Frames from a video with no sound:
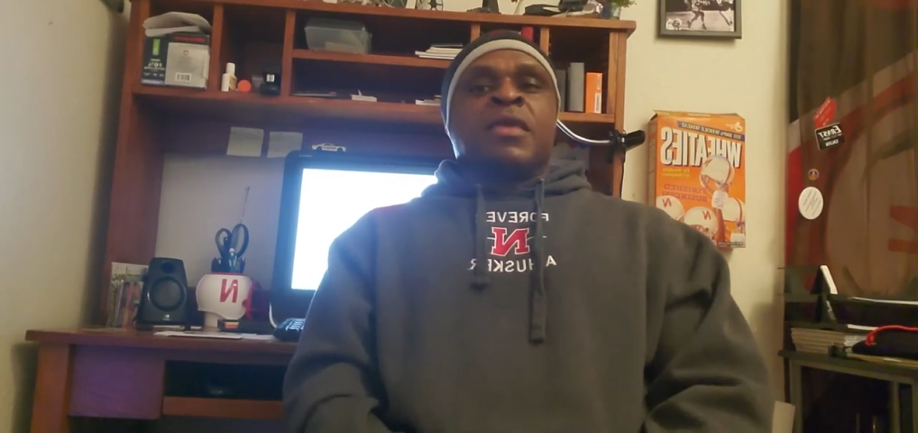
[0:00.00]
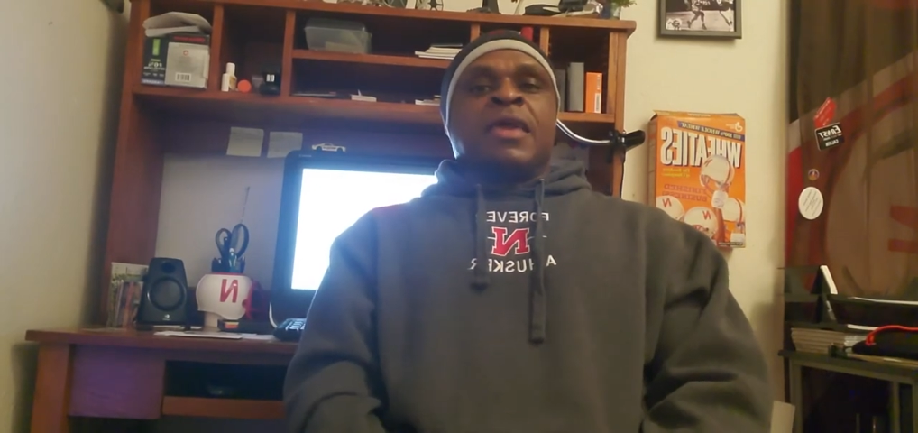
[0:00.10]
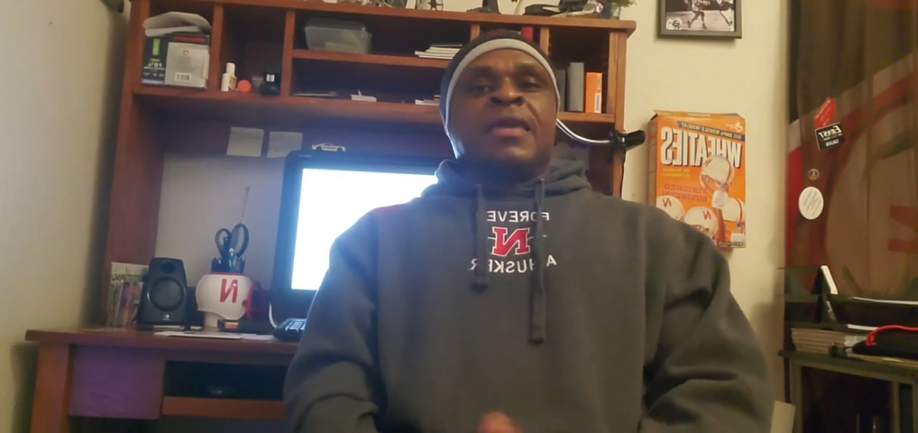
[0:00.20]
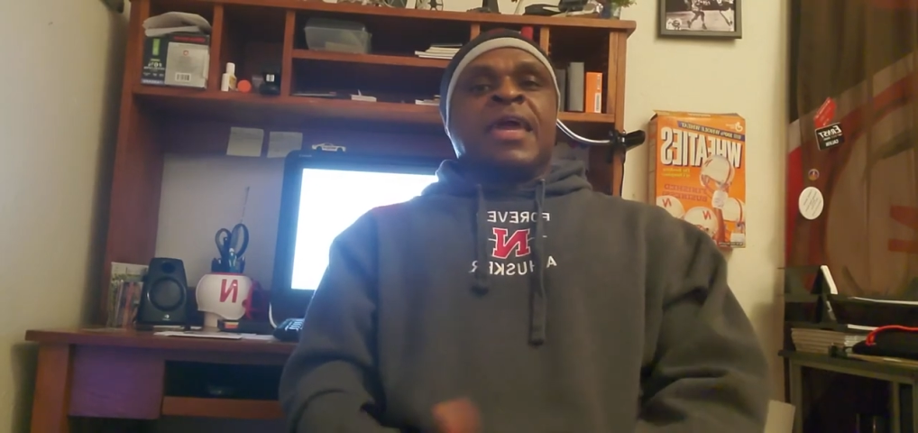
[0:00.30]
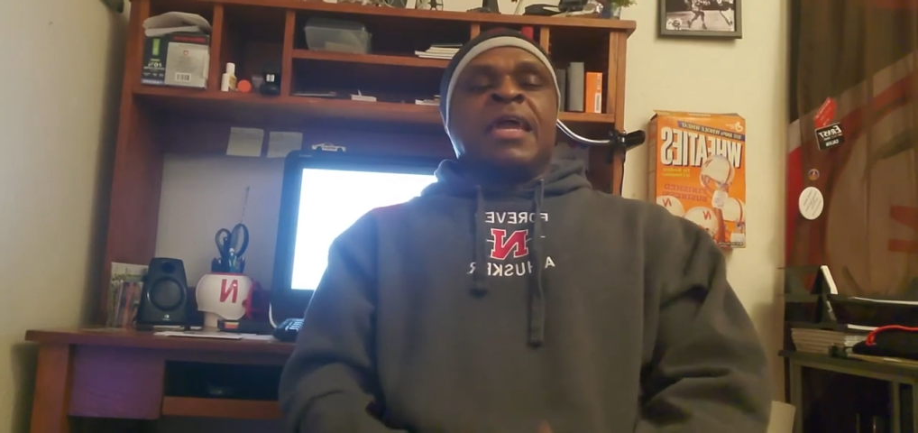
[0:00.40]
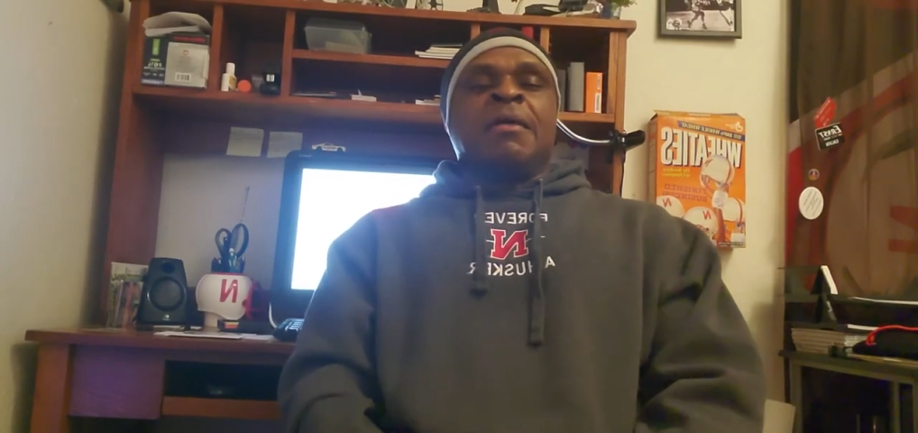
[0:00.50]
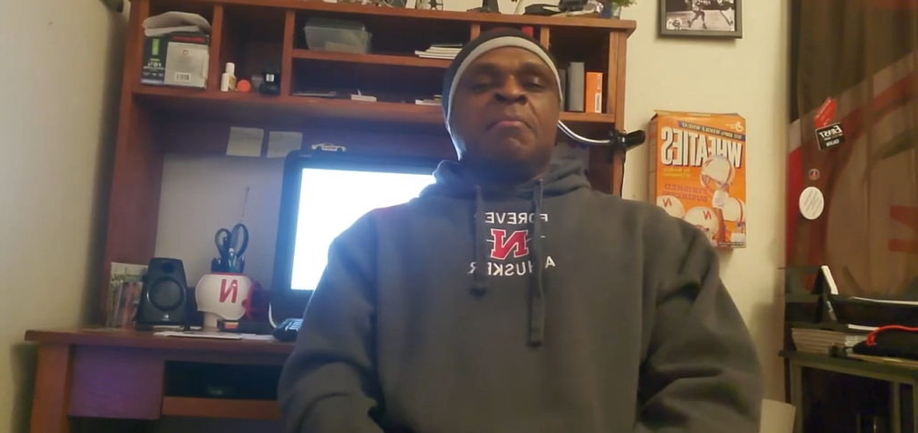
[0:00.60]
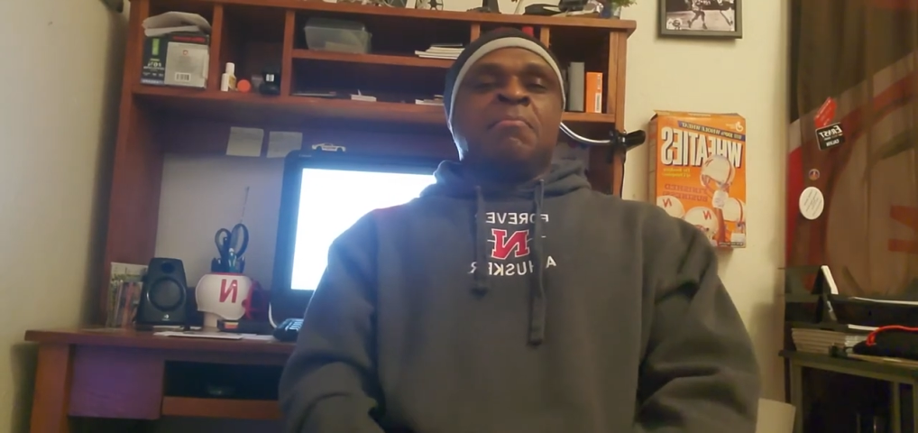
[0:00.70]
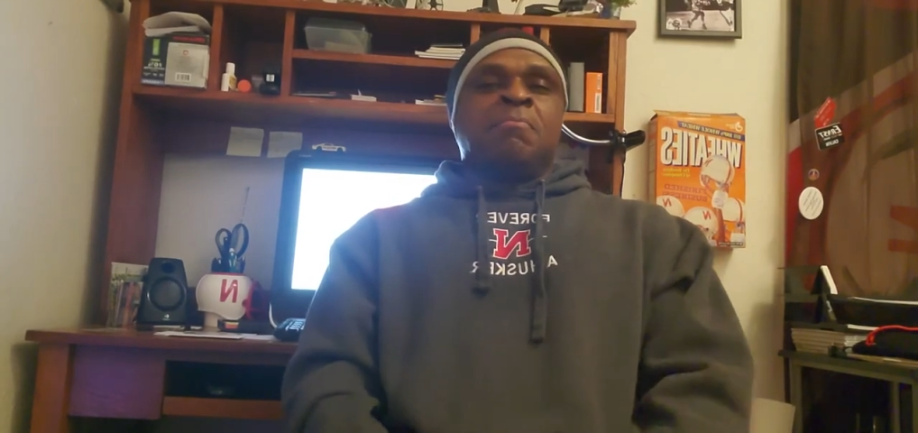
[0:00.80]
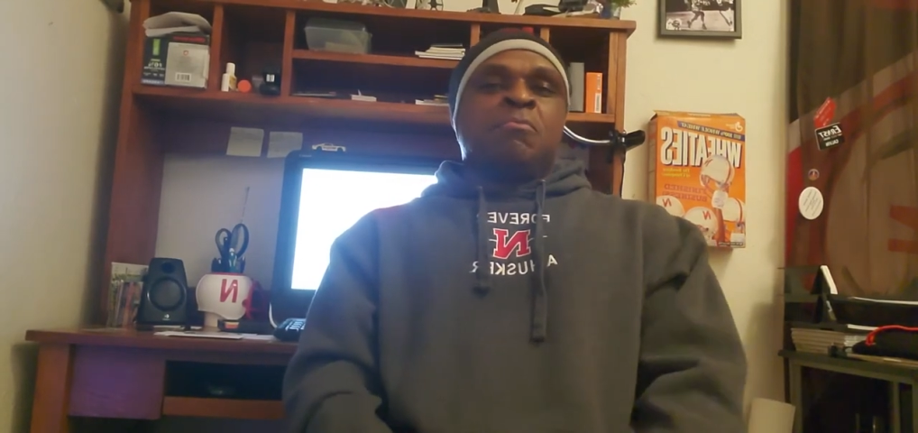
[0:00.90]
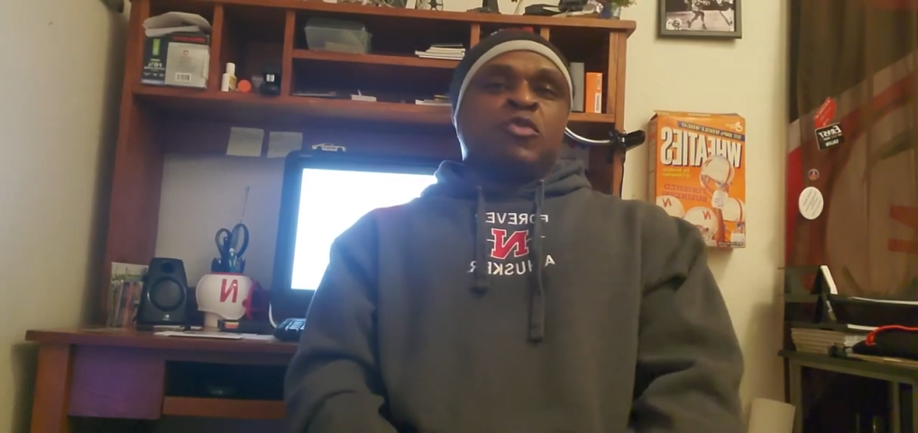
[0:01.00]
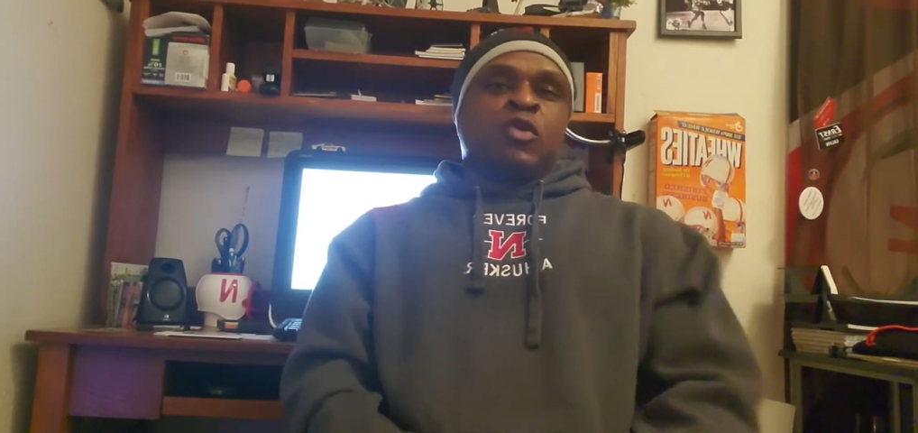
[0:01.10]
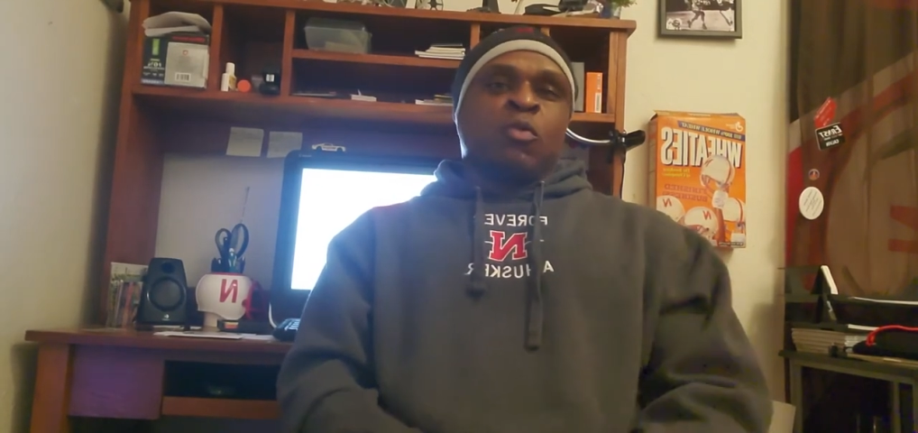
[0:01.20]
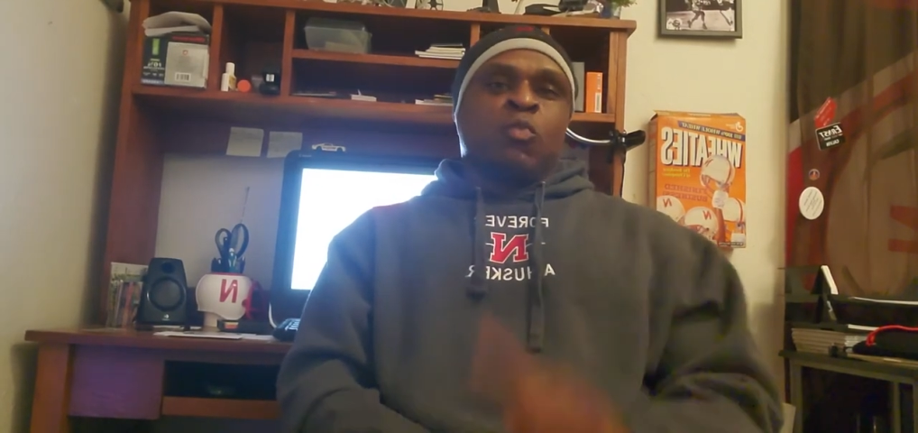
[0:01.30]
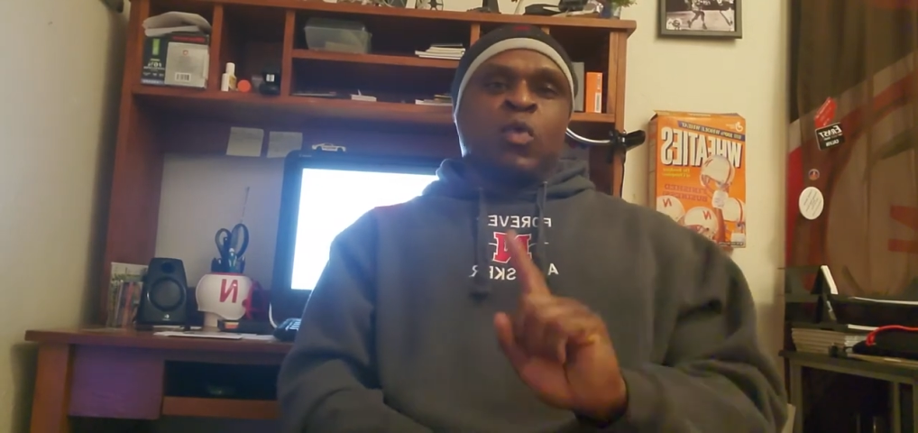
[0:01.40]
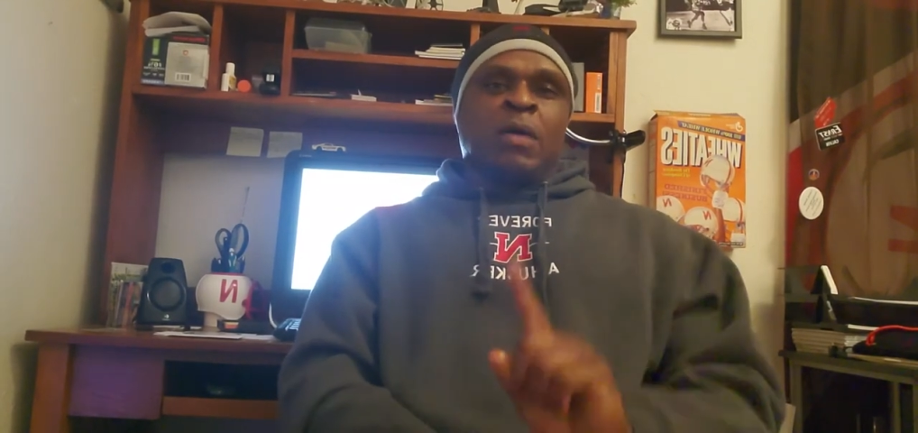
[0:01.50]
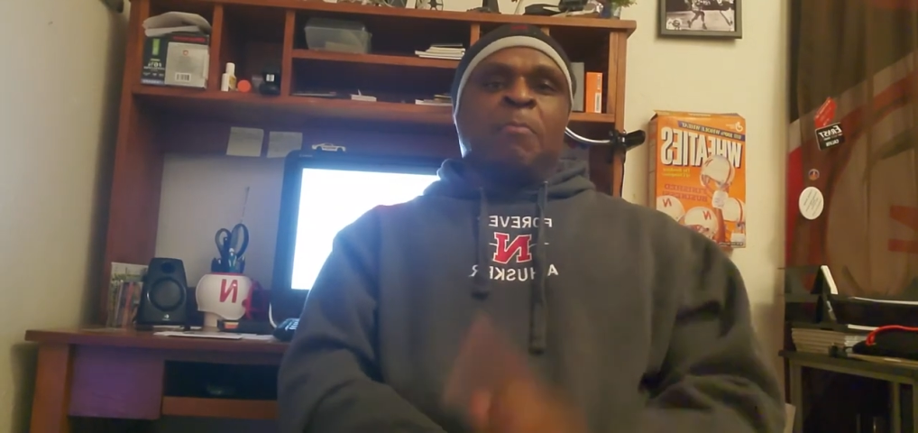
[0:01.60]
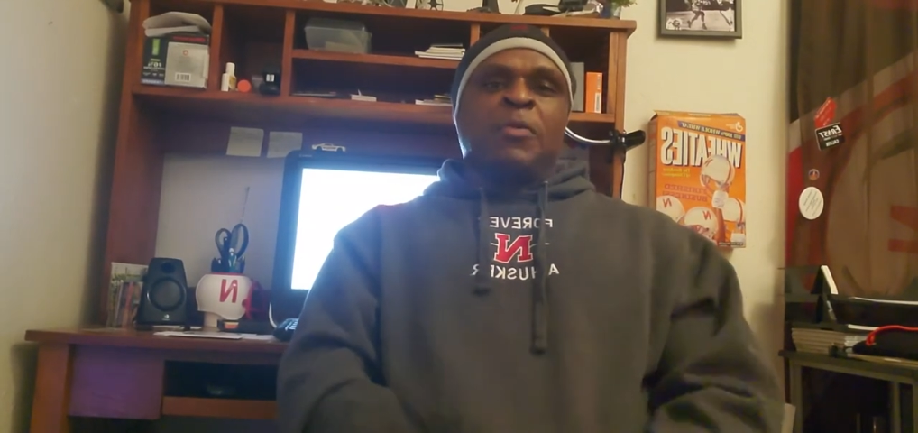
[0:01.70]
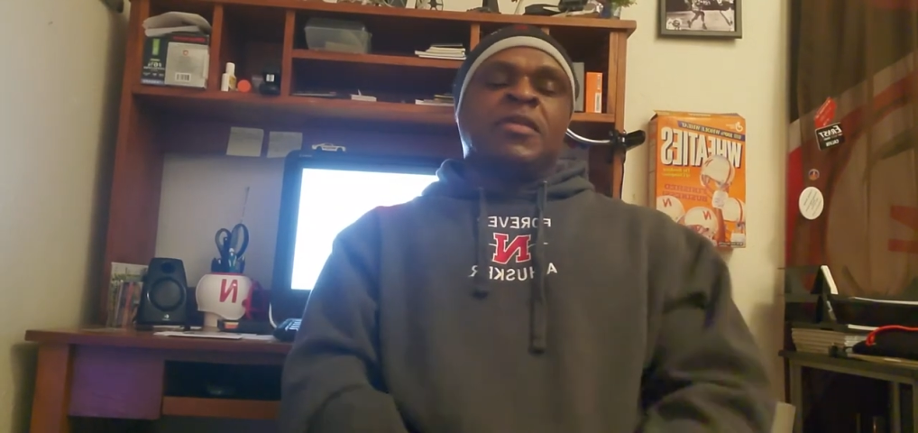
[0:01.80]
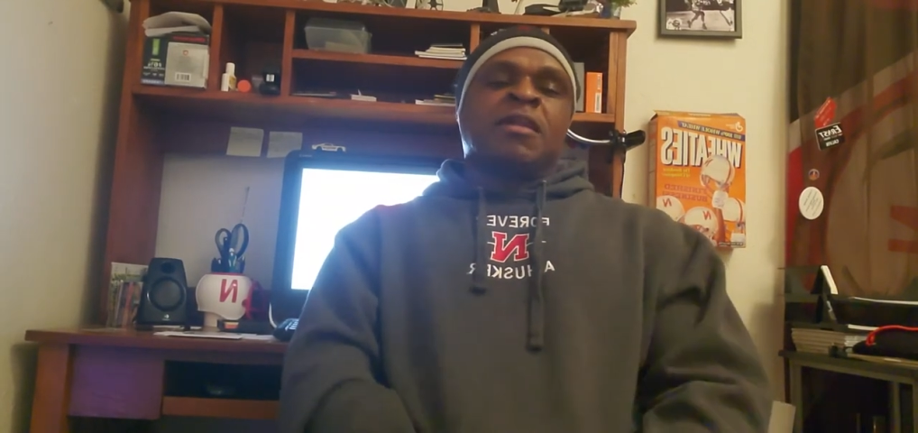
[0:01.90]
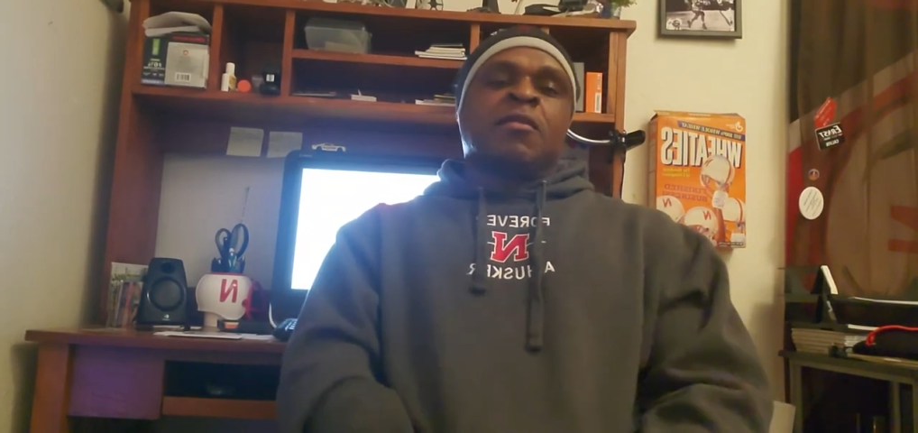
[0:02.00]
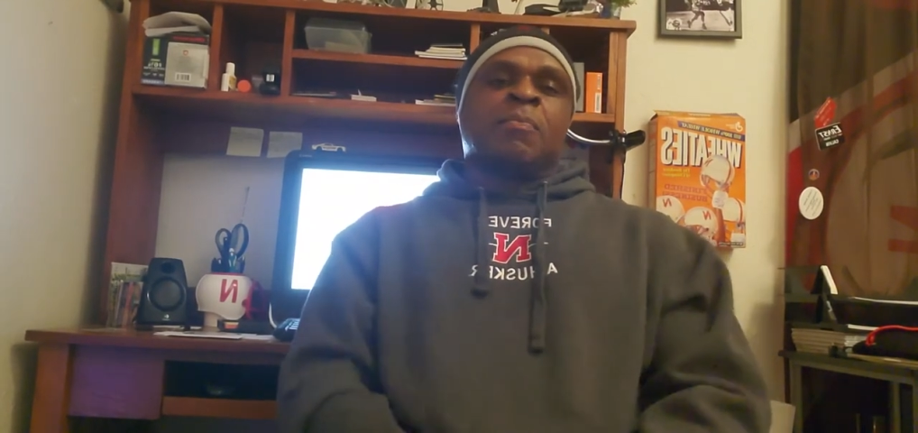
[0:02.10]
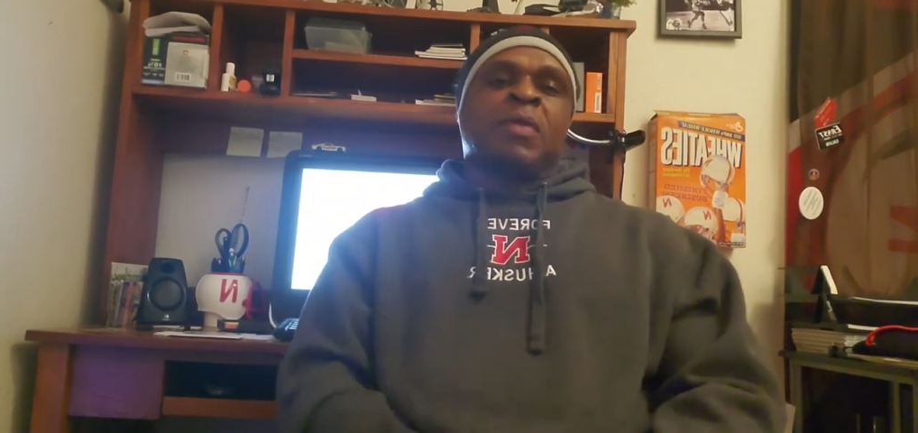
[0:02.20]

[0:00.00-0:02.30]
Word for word: it came to one particular